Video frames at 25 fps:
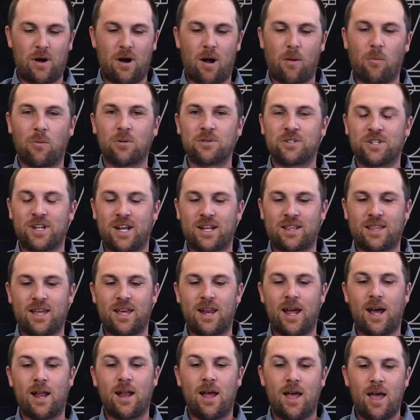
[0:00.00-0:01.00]
All right, we'll check
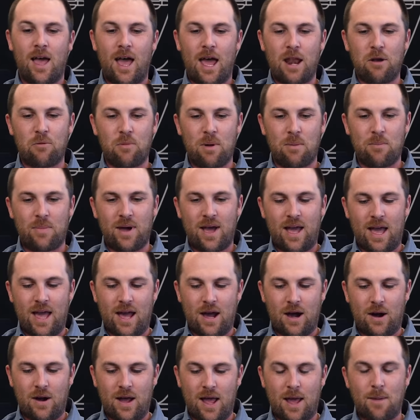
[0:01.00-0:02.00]
that out. And remember,
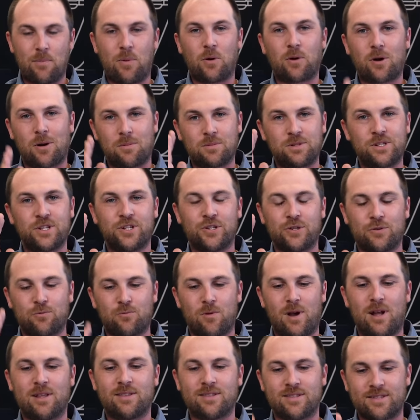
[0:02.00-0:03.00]
our Ampol competition
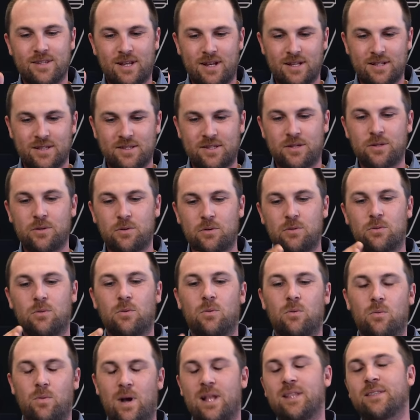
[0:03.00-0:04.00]
runs until
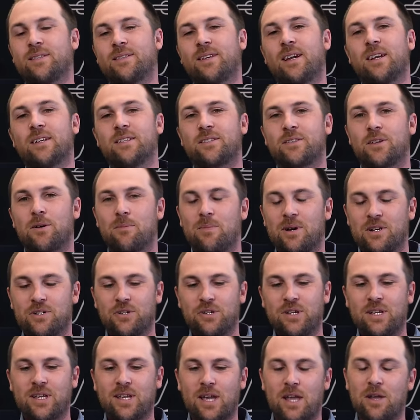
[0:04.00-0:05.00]
Wednesday. So make
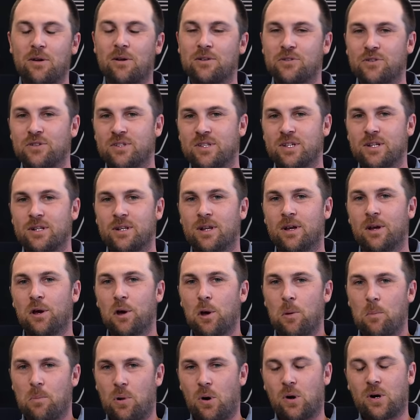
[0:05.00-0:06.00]
sure you get your entries in.
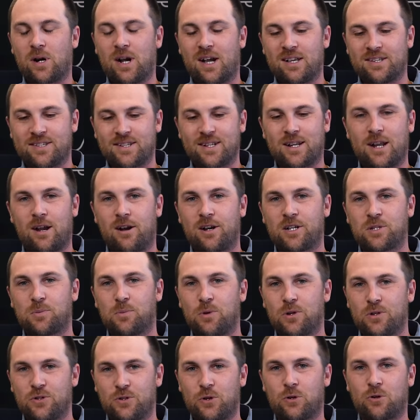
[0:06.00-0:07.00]
Podcast at car
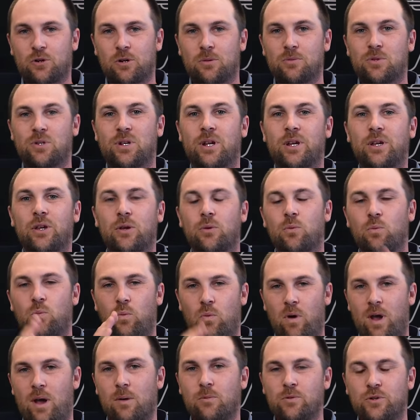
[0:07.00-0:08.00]
expert dot com dot A U.
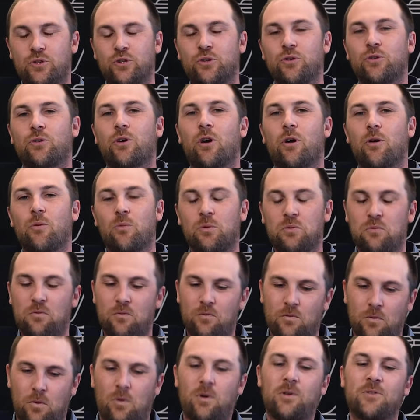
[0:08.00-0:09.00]
Where would you go with
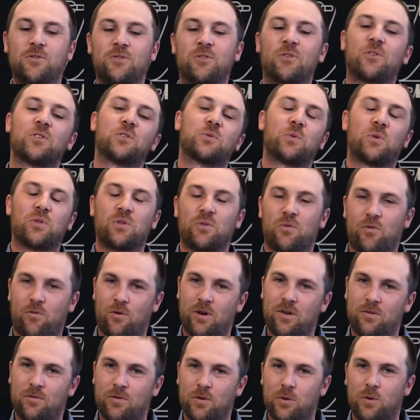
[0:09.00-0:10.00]
four hundred dollars worth of
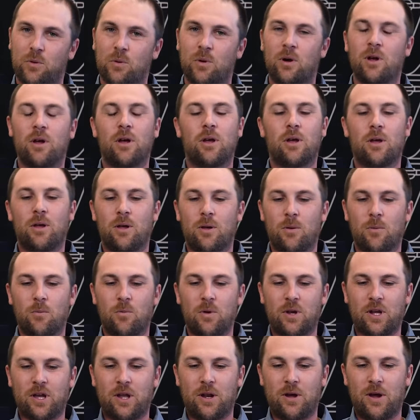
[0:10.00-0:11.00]
free fuel?
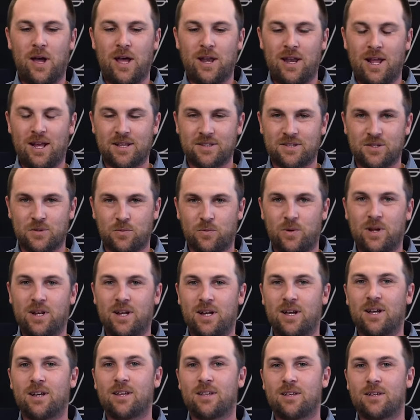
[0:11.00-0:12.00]
We're going to announce the
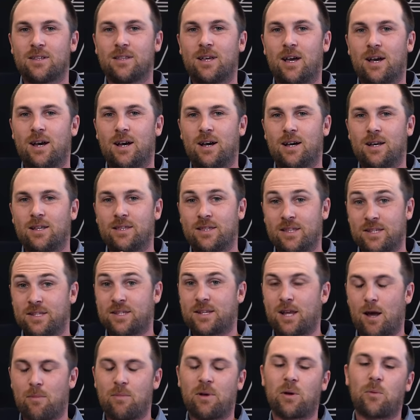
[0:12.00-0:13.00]
winner uh,
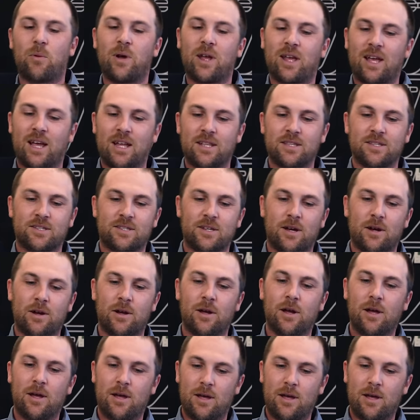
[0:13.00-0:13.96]
this coming weekend. So